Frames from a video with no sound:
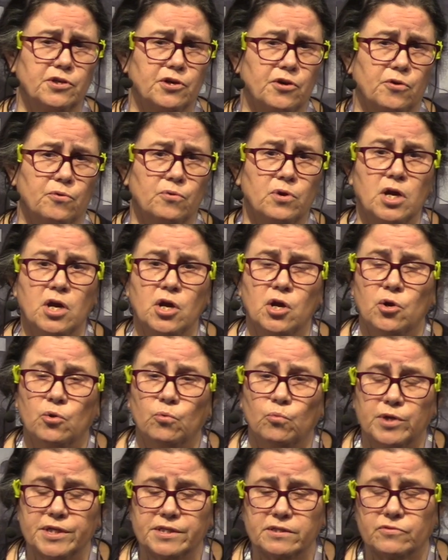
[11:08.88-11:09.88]
ago,
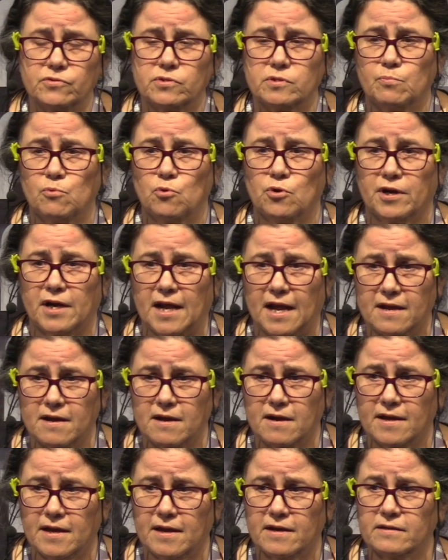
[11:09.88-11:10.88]
we still supported
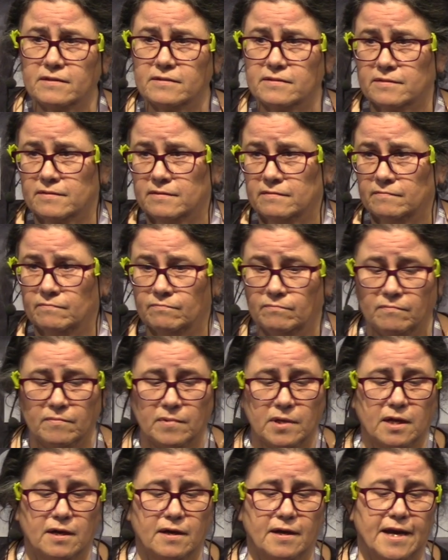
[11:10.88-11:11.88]
AIX,
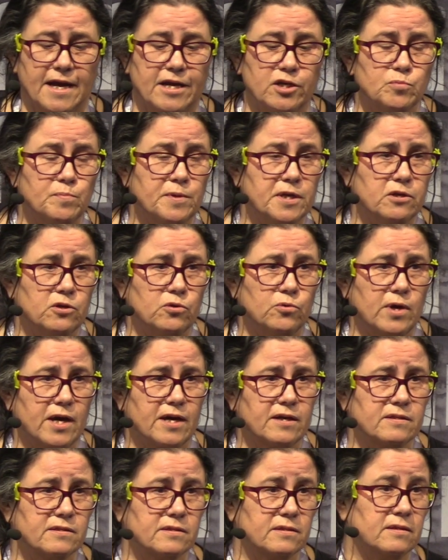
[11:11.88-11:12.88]

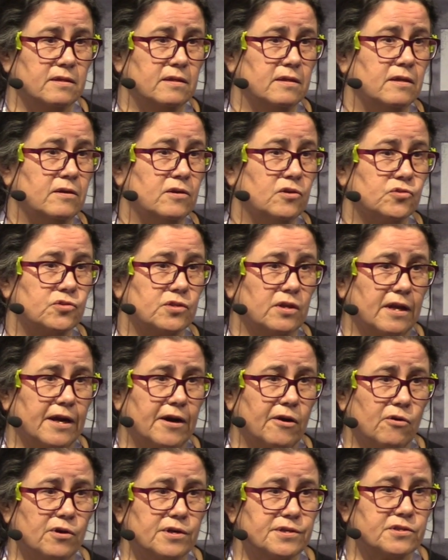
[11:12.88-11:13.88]
HPUX,
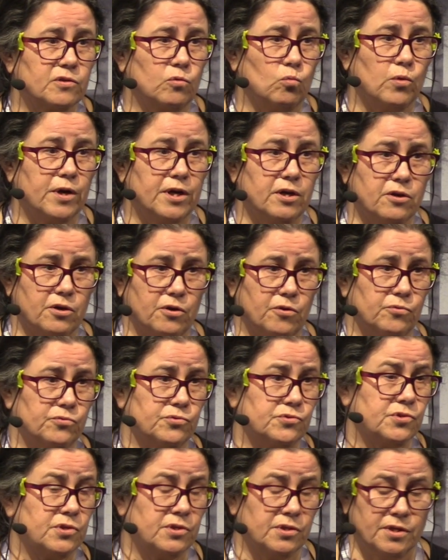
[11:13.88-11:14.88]
Solaris, and
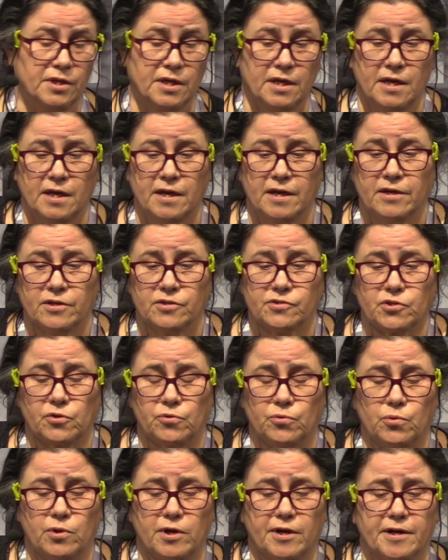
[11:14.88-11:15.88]
Windows.
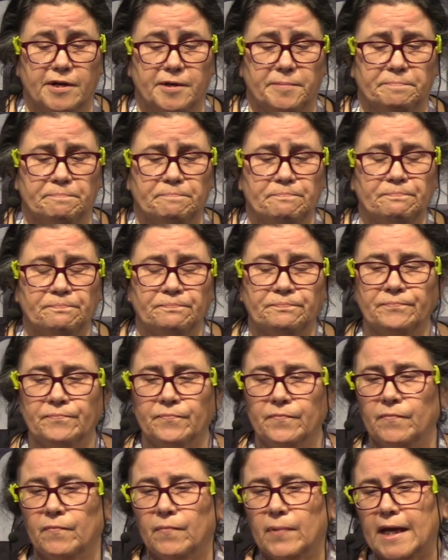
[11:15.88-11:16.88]
So
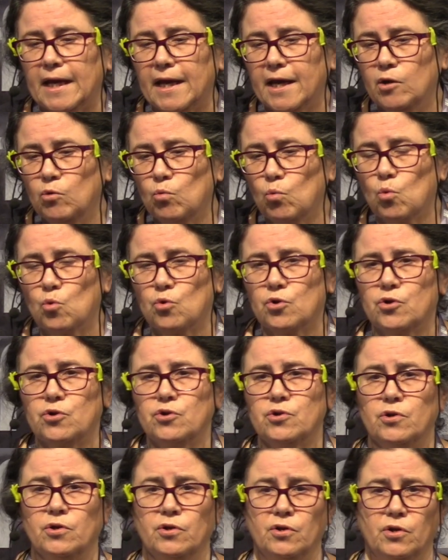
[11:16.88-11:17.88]
in order